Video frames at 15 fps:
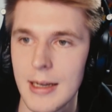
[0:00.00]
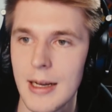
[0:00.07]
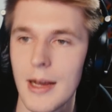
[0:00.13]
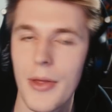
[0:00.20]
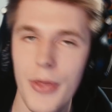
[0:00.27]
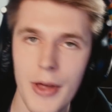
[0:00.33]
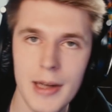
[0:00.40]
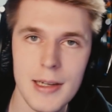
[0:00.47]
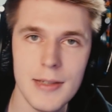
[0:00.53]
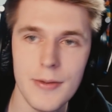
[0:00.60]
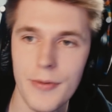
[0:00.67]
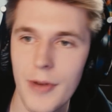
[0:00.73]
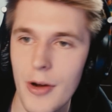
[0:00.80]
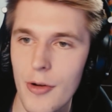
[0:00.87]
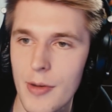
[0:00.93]
Thank you
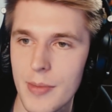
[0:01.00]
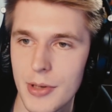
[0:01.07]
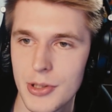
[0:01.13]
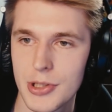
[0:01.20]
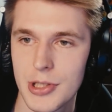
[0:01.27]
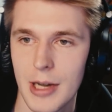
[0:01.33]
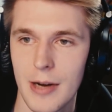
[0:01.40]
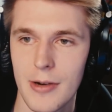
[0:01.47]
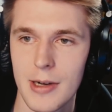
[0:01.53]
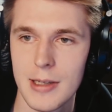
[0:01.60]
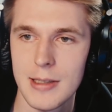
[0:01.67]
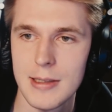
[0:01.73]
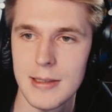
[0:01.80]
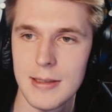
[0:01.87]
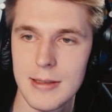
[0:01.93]
very much,
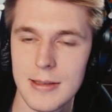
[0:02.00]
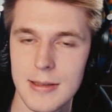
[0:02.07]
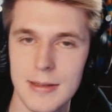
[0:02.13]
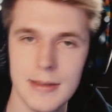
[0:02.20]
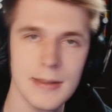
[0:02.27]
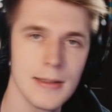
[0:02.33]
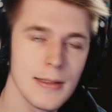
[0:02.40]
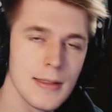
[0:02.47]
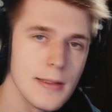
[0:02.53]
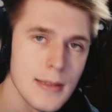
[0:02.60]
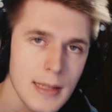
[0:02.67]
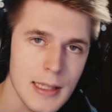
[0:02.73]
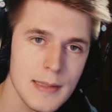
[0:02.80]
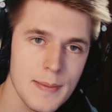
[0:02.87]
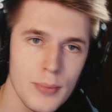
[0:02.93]
Aray.
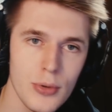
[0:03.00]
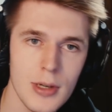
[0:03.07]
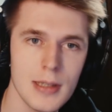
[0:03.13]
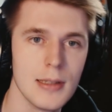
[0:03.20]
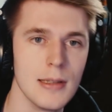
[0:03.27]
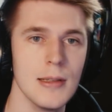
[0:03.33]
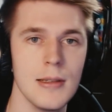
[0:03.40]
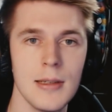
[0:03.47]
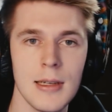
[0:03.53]
That's brill.